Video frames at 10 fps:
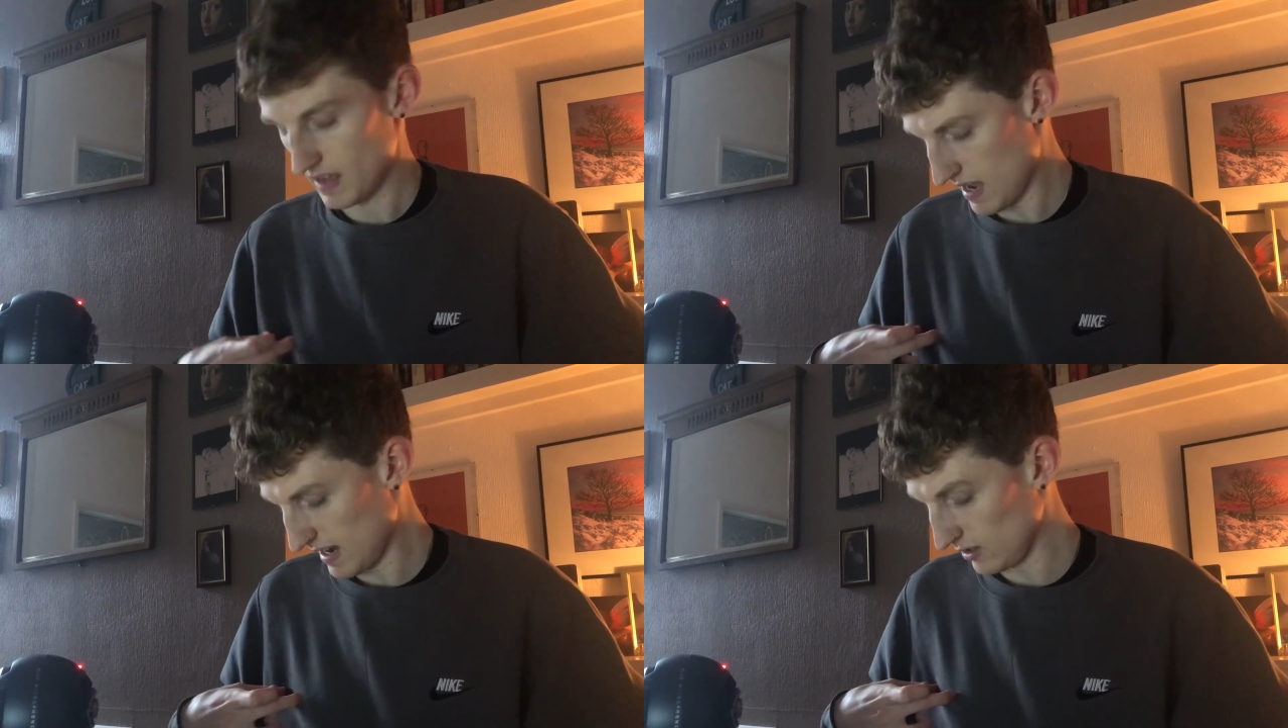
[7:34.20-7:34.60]

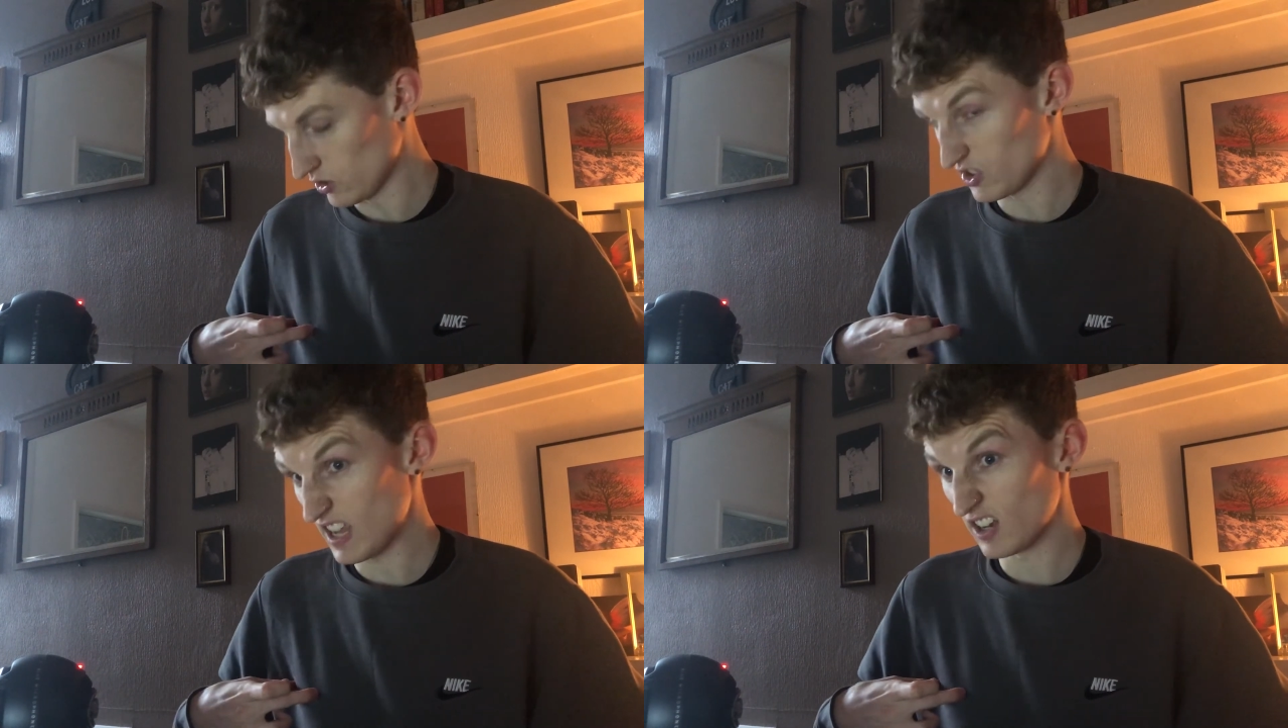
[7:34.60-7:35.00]
And it
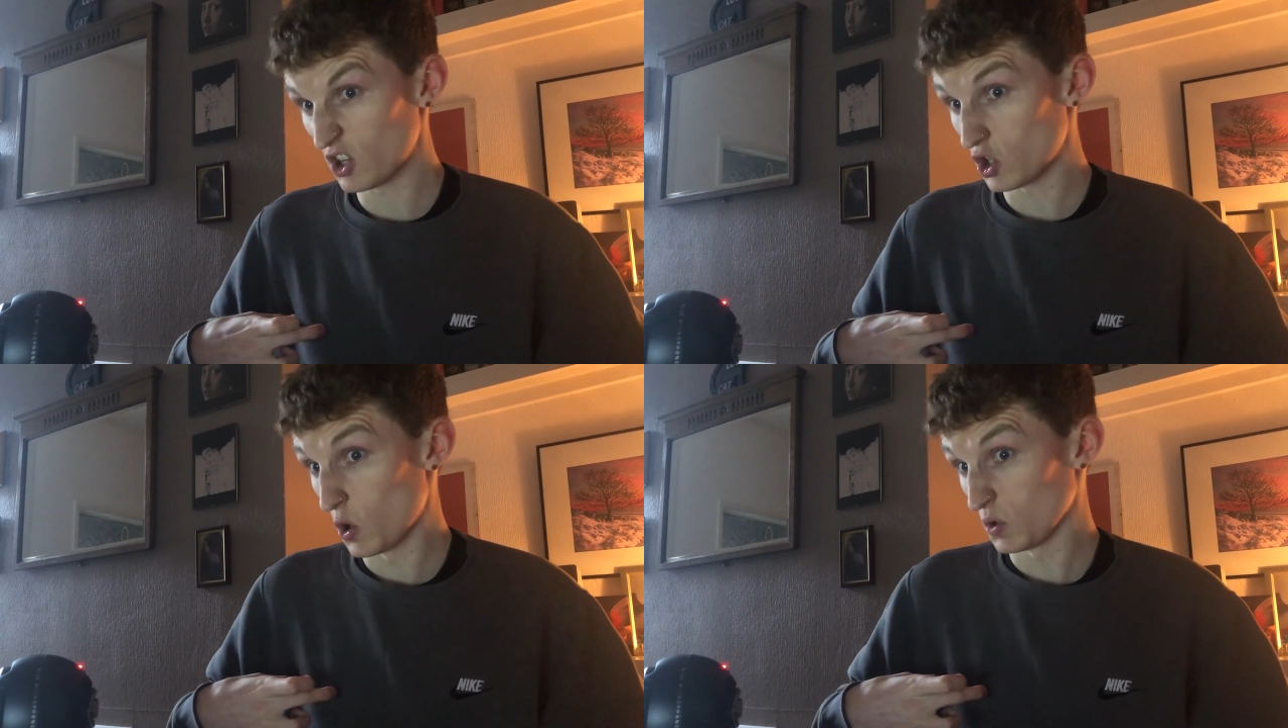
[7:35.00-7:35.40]
just then
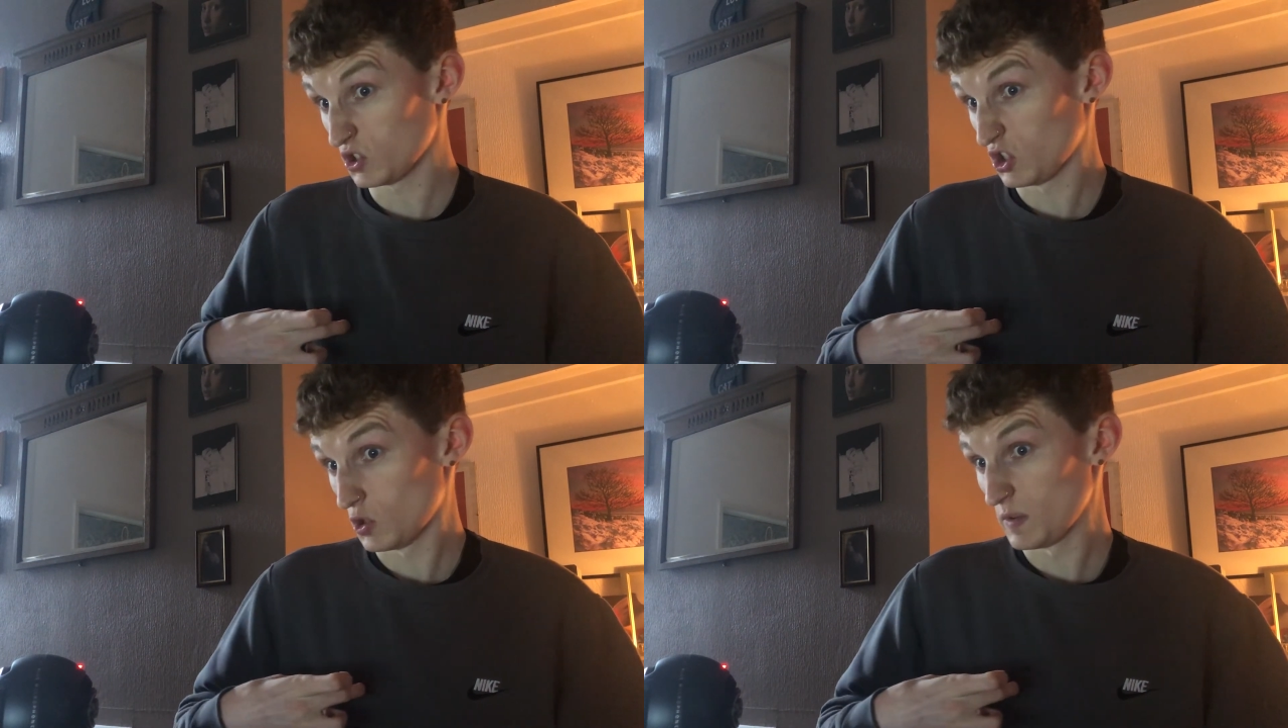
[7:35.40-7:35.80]

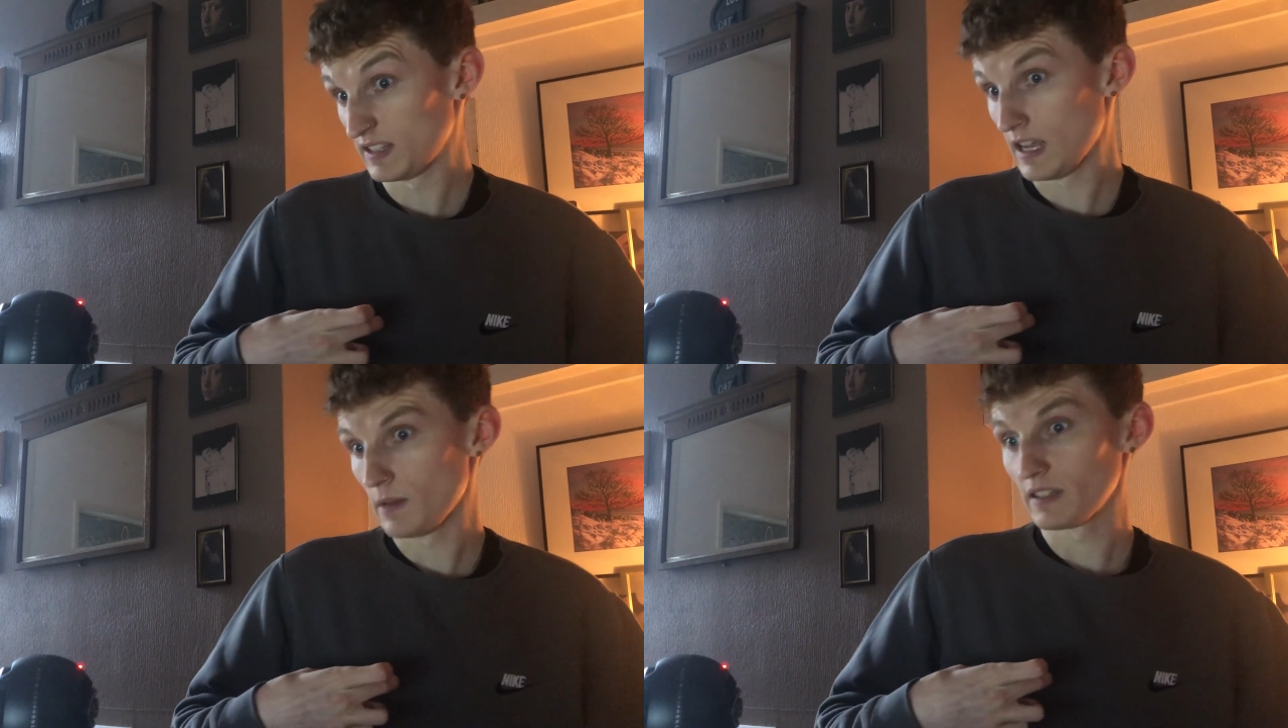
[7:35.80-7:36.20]
cuts to his
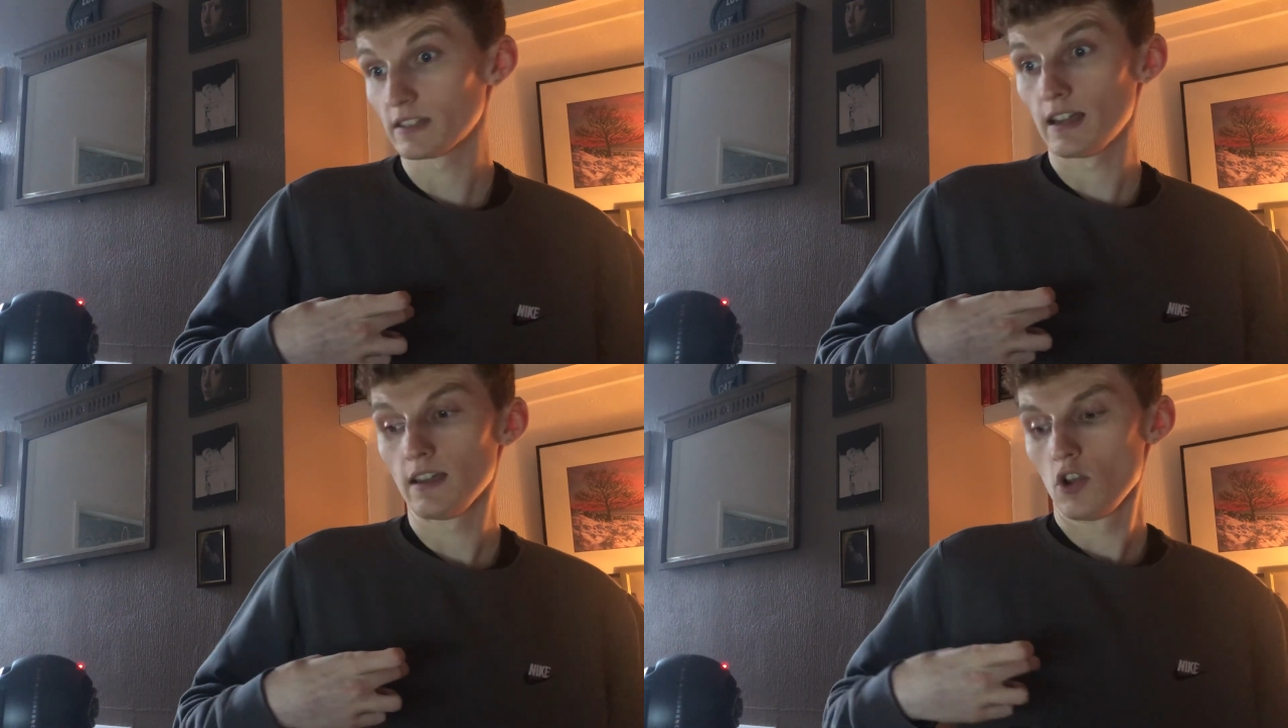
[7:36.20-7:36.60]
name, and it's
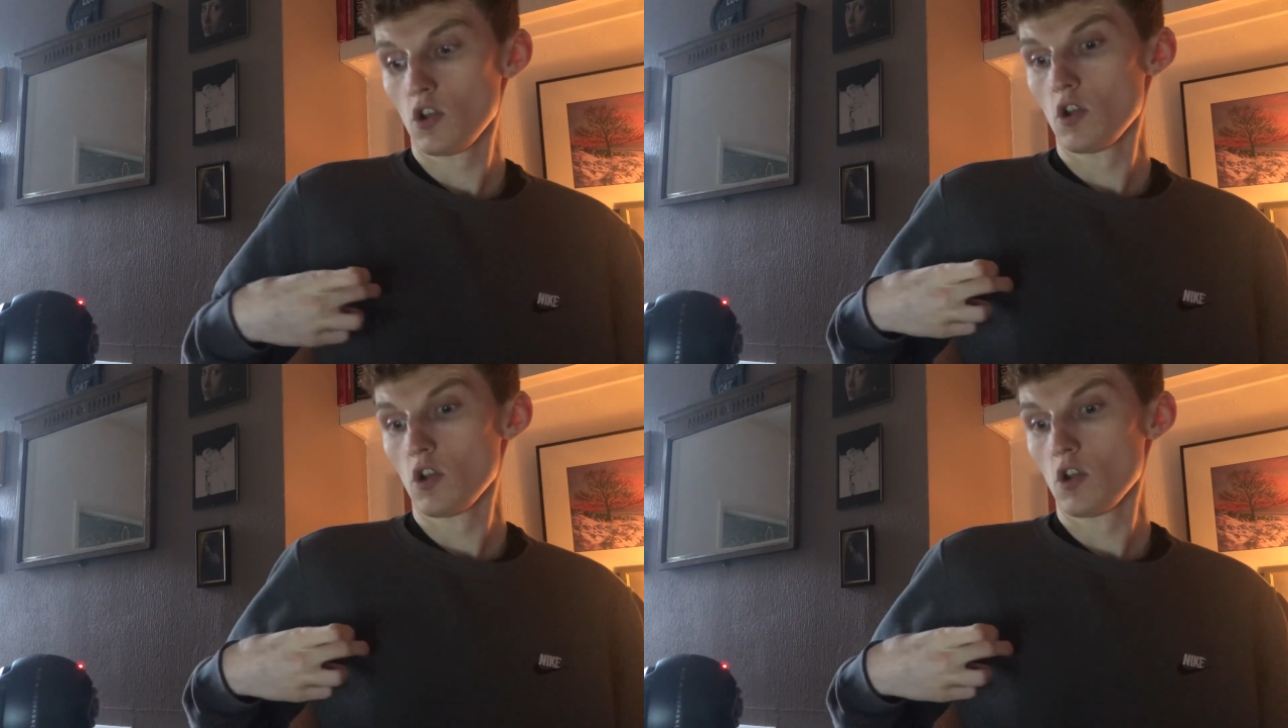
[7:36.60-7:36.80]
like,